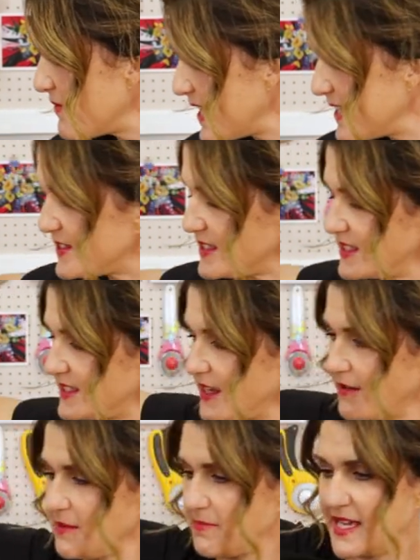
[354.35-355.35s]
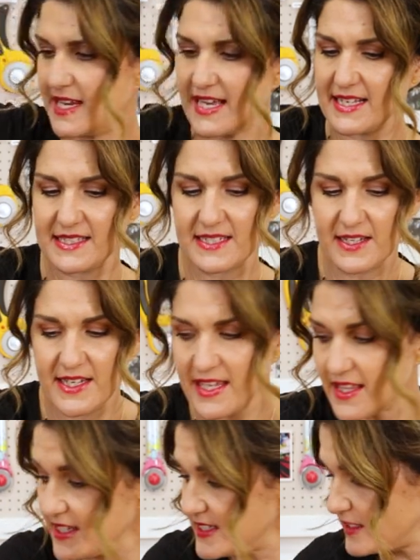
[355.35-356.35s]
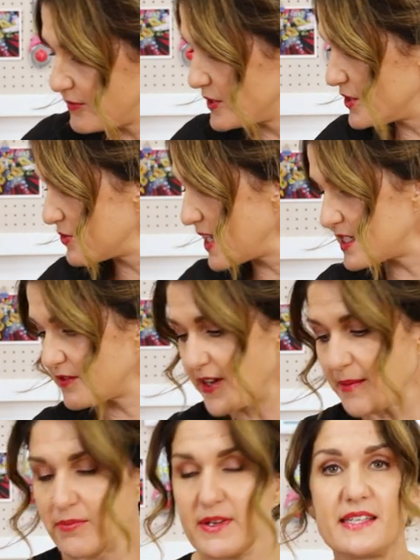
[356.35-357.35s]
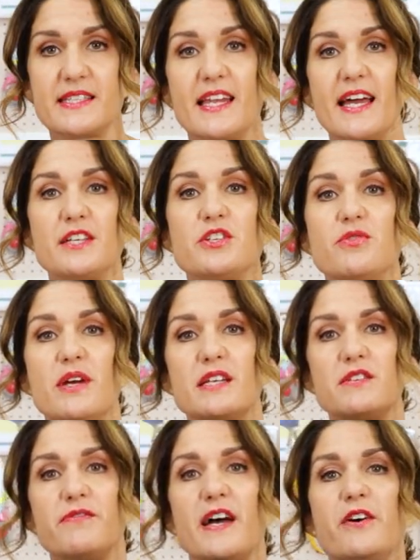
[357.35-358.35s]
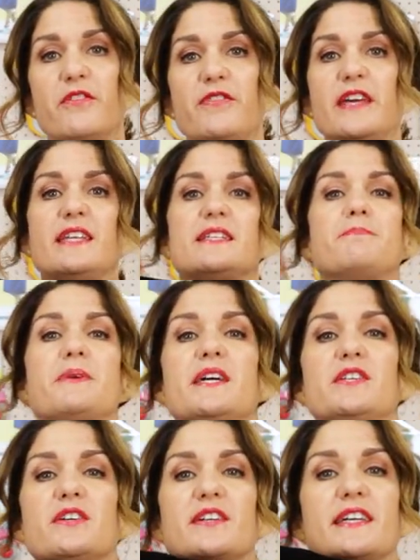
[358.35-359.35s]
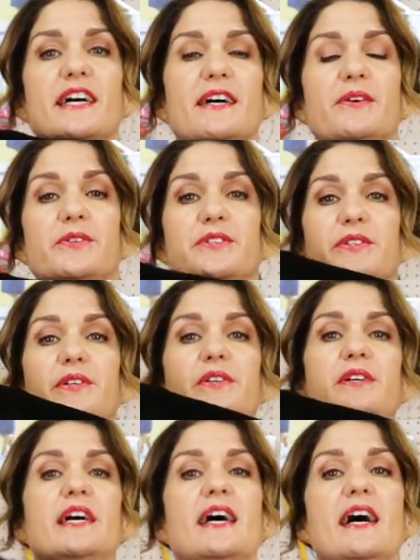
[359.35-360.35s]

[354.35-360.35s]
around in the Sewing Bee last night, and this is for stretch fabrics, and our stretch velvet by John Kaldor